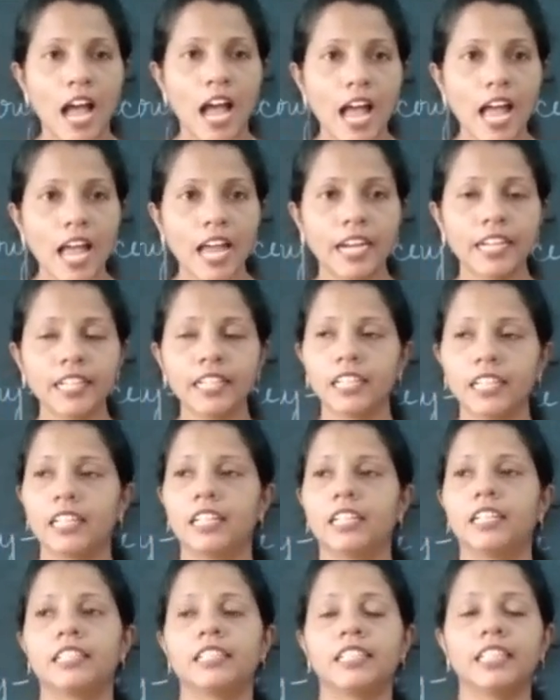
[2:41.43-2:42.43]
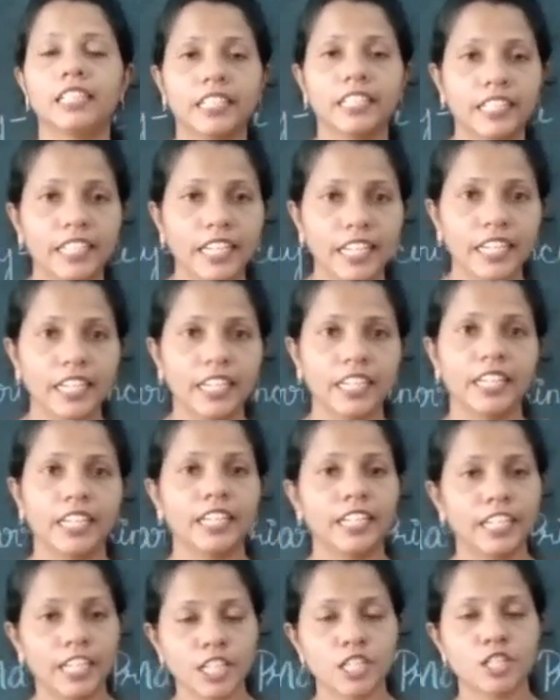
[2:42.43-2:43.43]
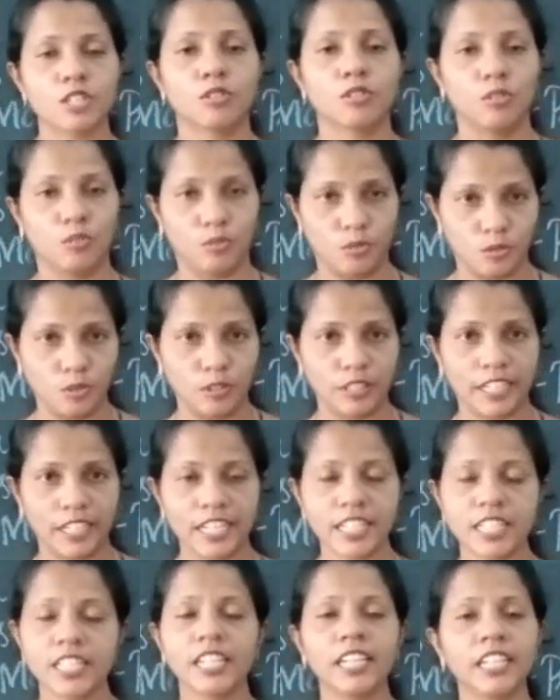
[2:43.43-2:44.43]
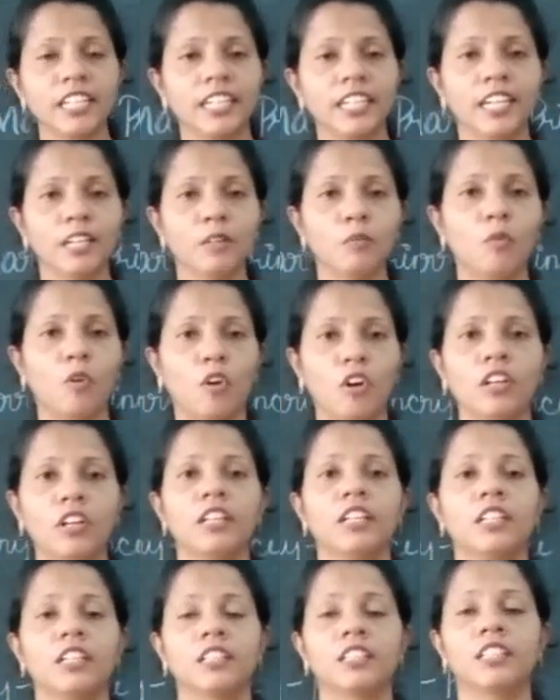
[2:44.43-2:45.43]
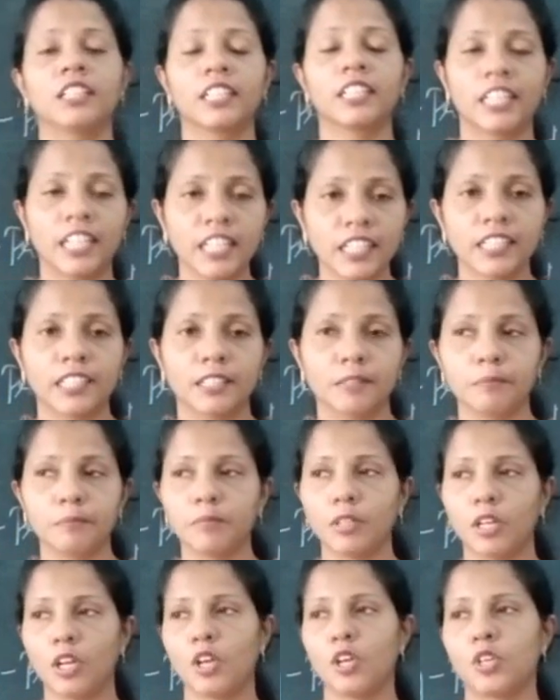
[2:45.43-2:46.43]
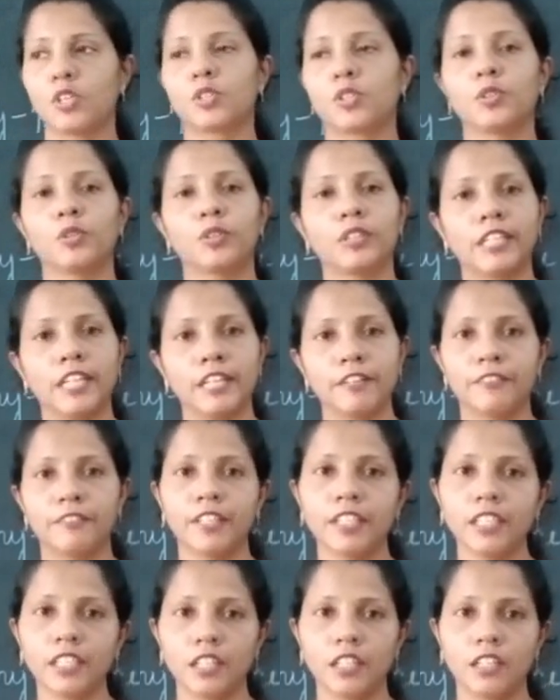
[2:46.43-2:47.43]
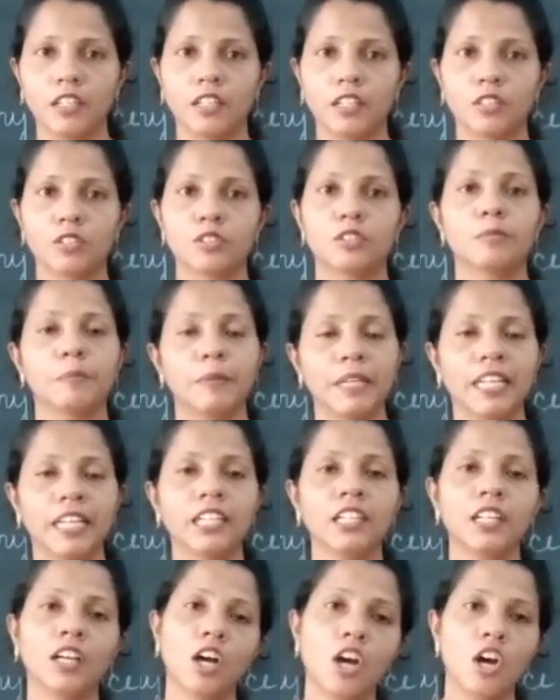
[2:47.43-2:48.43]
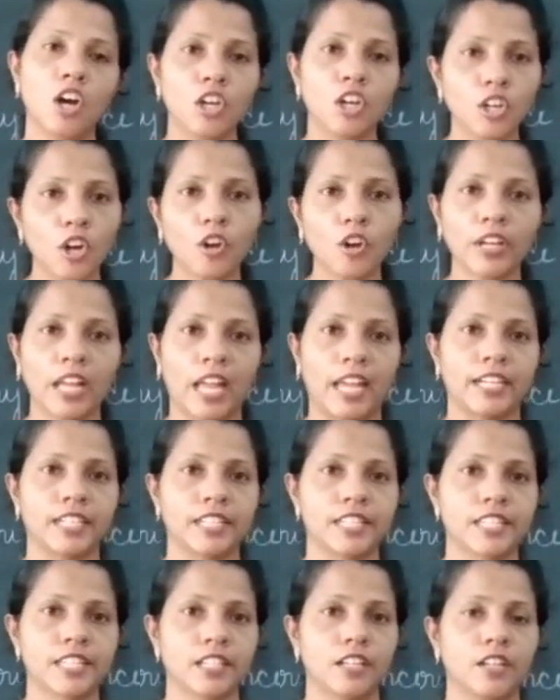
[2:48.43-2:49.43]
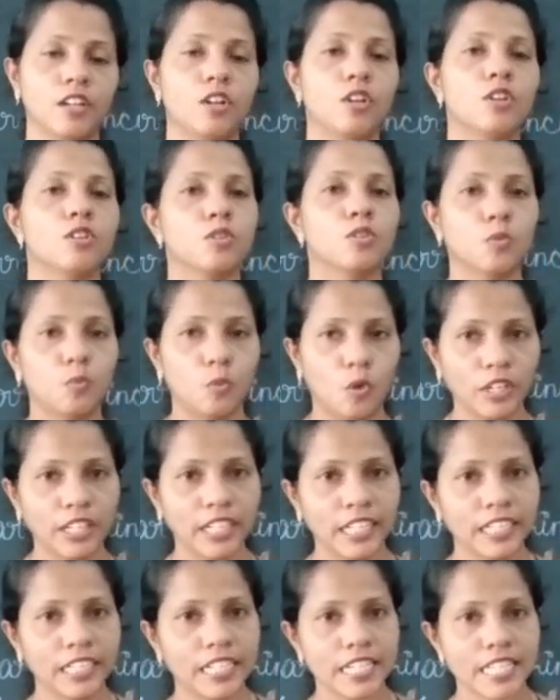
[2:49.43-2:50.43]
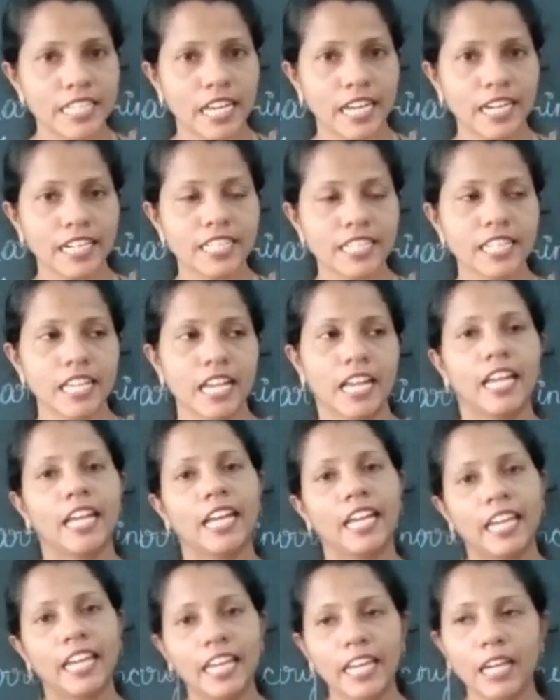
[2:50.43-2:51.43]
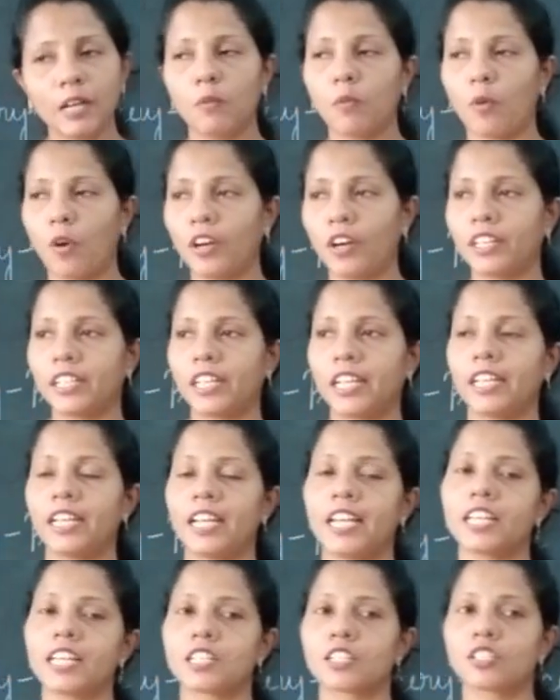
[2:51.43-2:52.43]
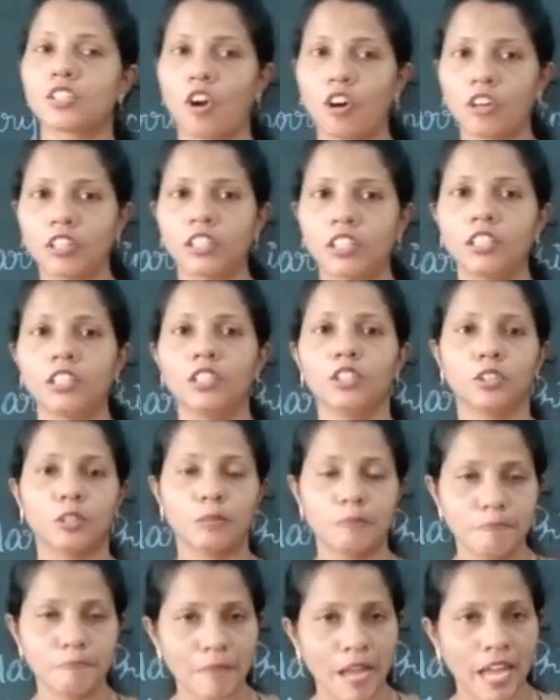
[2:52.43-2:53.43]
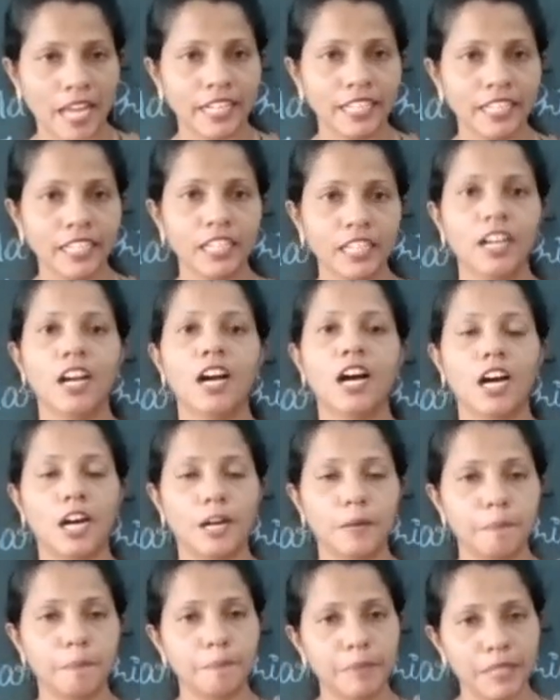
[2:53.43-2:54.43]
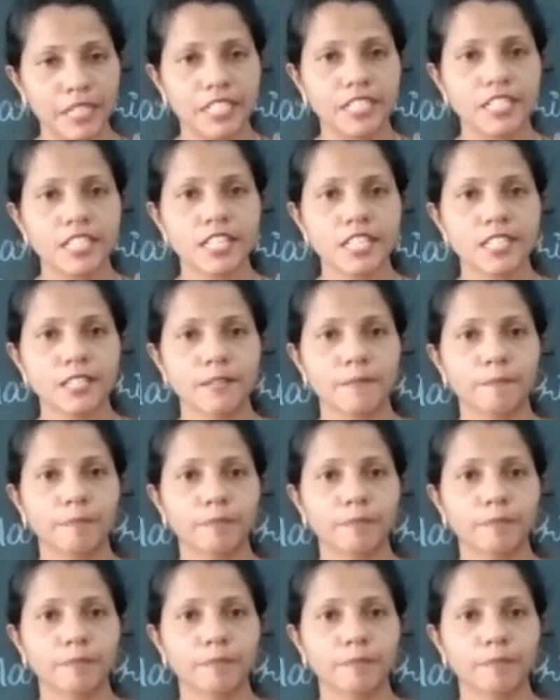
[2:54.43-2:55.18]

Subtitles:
And the king in his old age, he didn't want the kingdom to be in wrong hands. So what he decides, he wanted his daughter to marry a prince